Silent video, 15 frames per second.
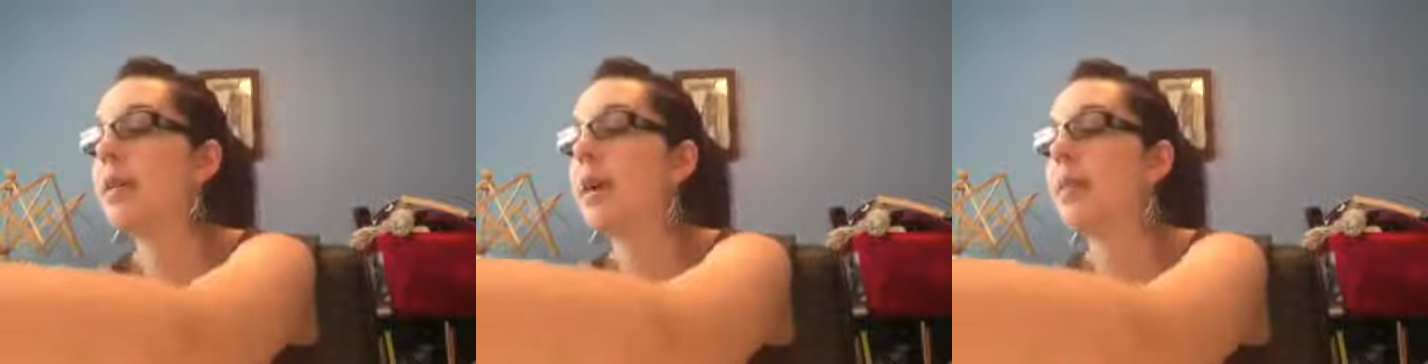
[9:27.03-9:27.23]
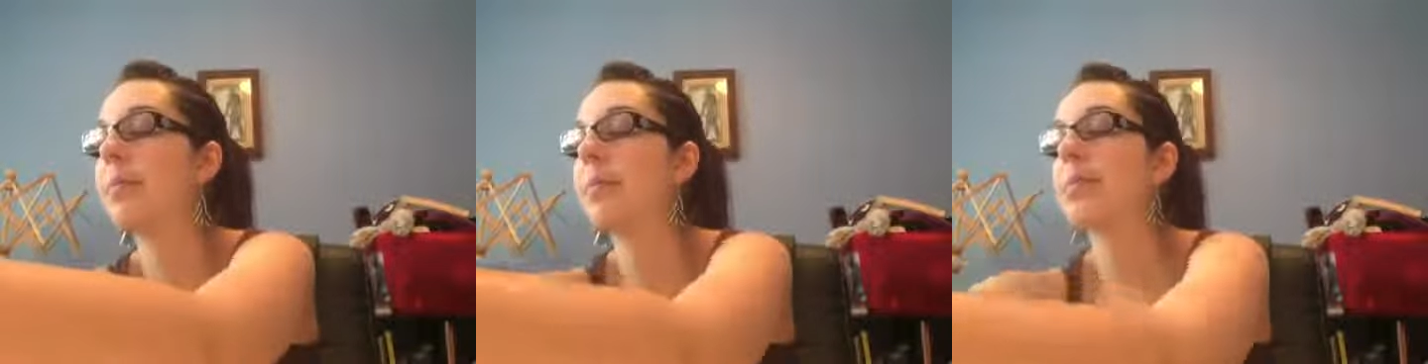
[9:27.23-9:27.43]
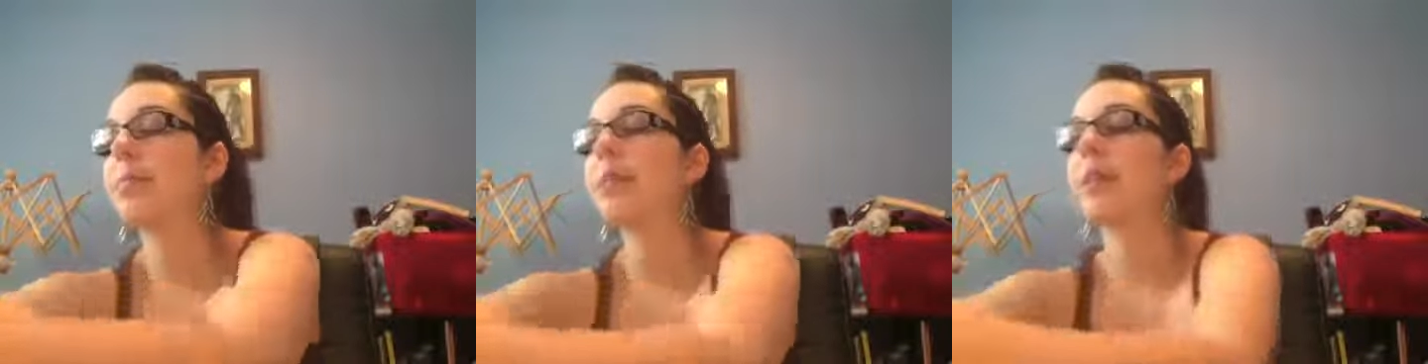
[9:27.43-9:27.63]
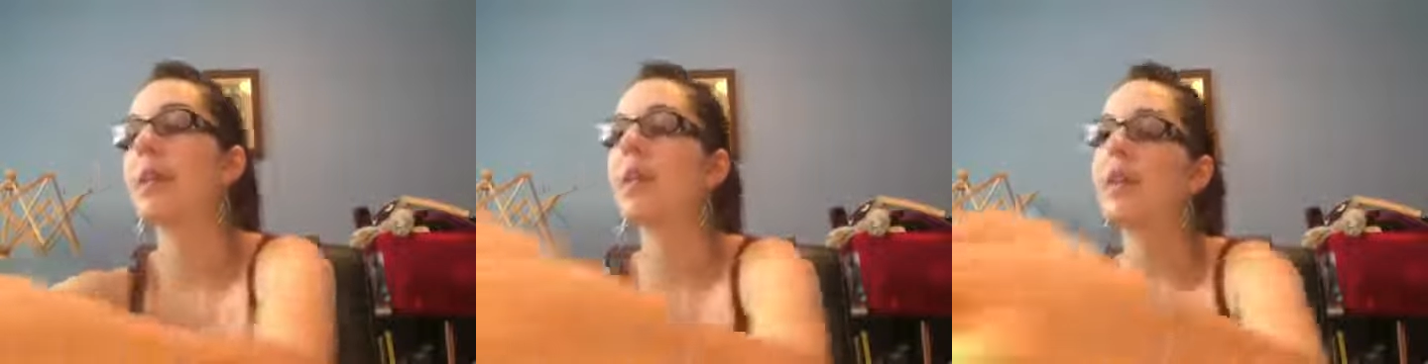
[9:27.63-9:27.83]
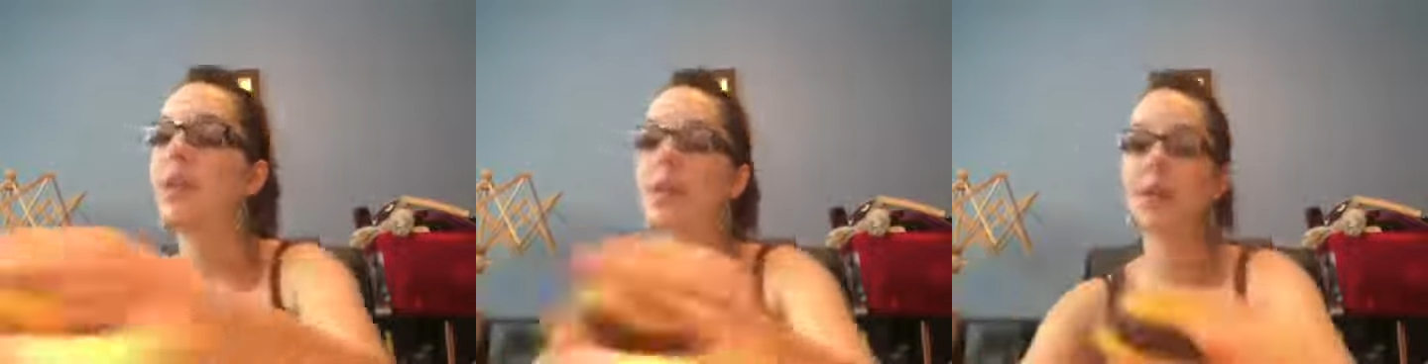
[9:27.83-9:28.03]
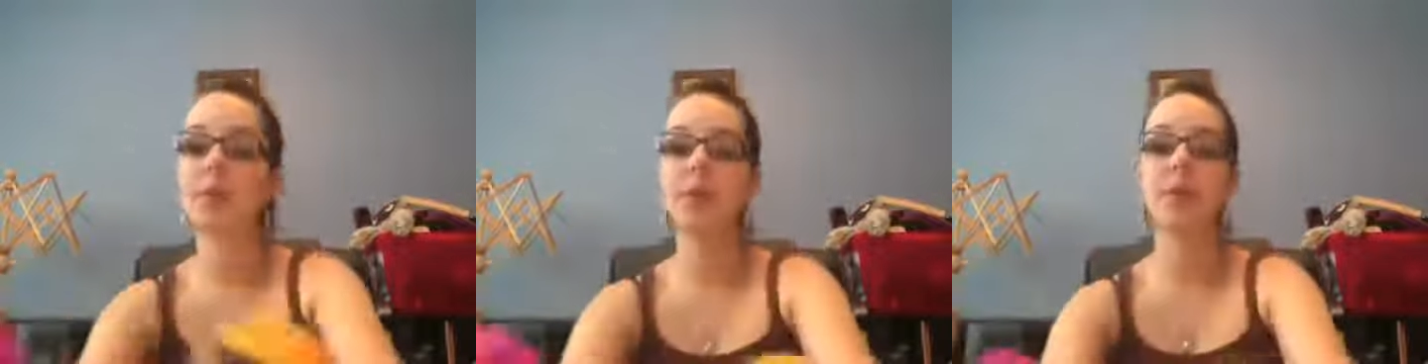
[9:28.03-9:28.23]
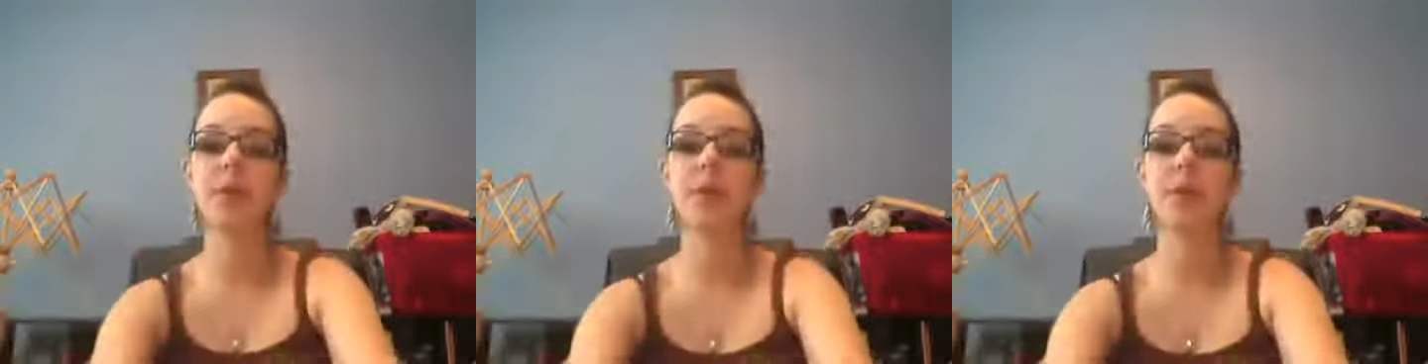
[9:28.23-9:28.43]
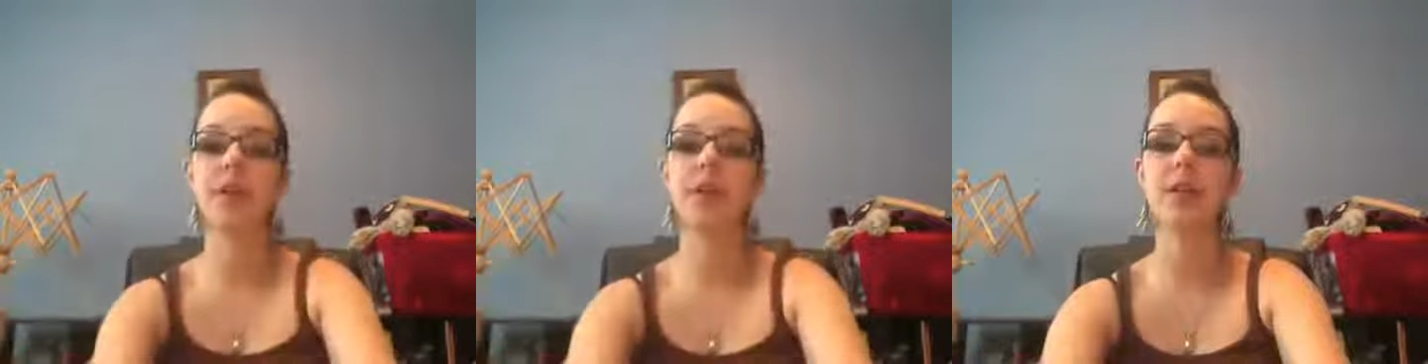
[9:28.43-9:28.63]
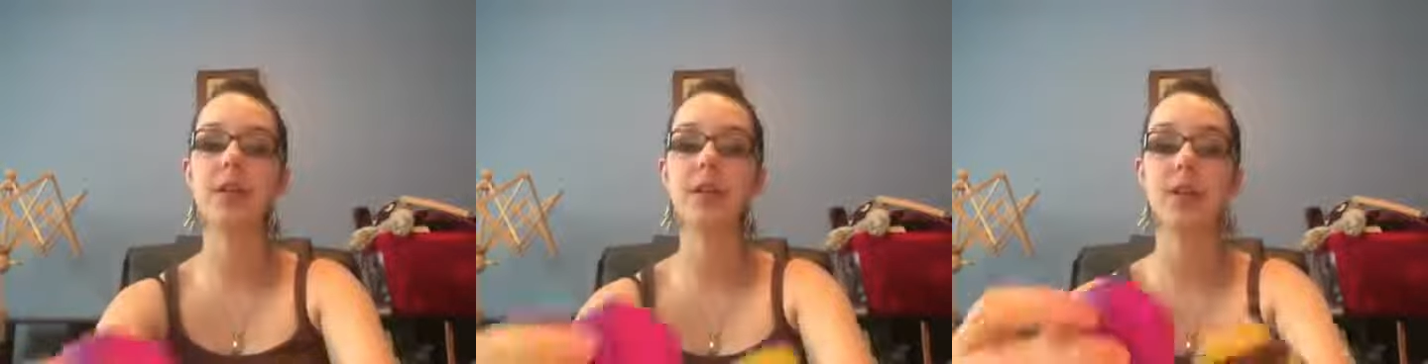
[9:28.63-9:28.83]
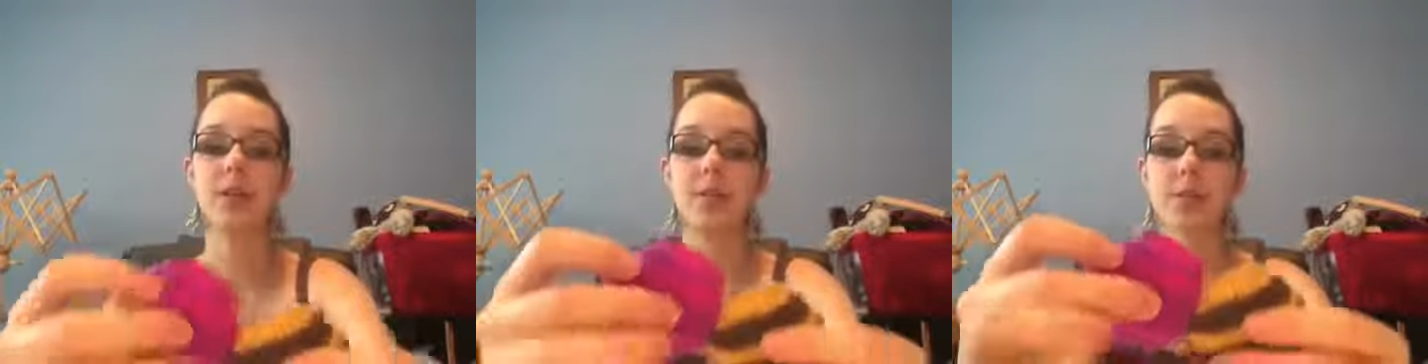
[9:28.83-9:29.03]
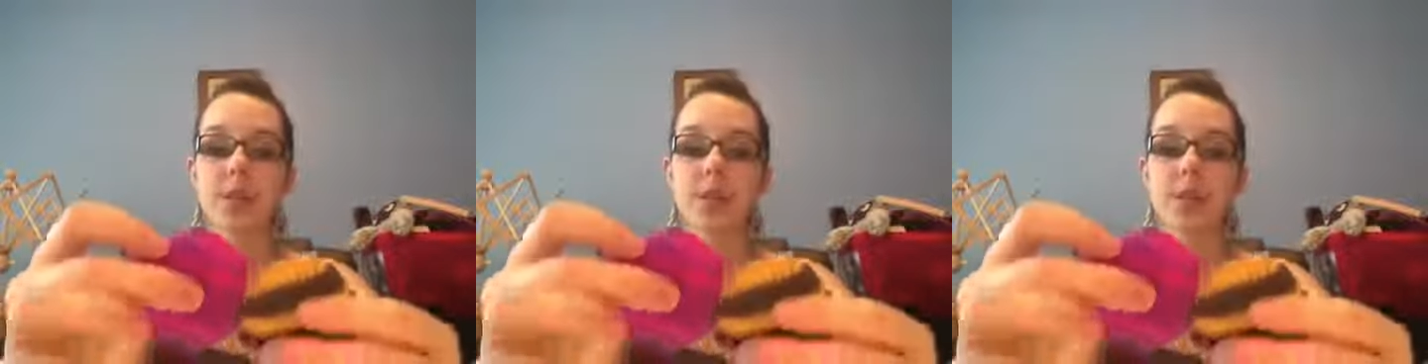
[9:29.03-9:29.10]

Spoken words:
we go. You would